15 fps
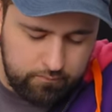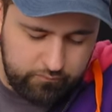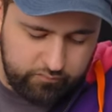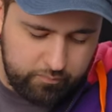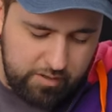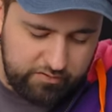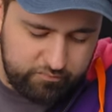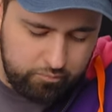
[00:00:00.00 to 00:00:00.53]

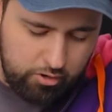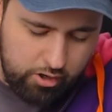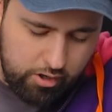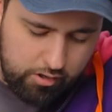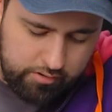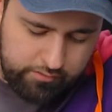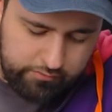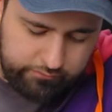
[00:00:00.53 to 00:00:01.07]

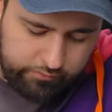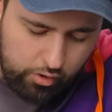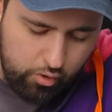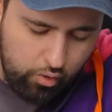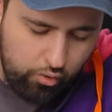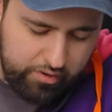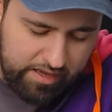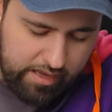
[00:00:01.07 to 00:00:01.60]
Spacebar is
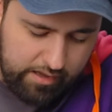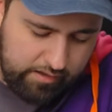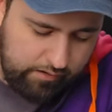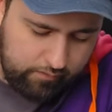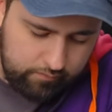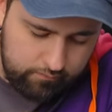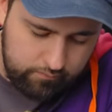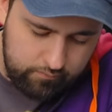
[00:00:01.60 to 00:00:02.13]
okay.
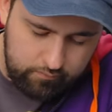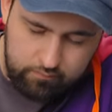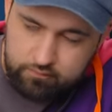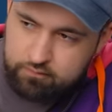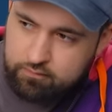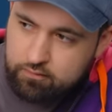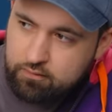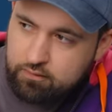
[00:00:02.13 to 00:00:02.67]

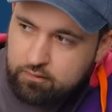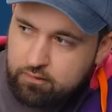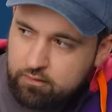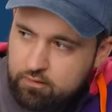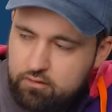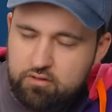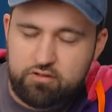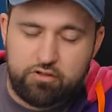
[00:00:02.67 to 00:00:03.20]

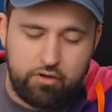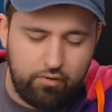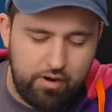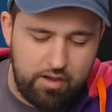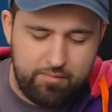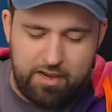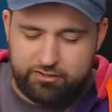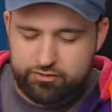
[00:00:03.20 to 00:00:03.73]
You know
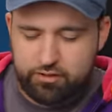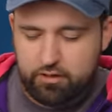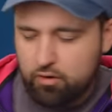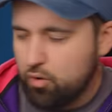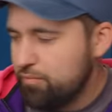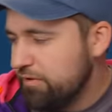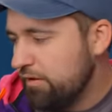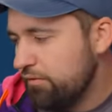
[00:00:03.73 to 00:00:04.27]
what? I'm actually gonna
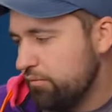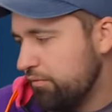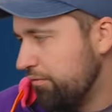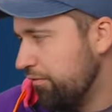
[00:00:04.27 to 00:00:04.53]
open the other one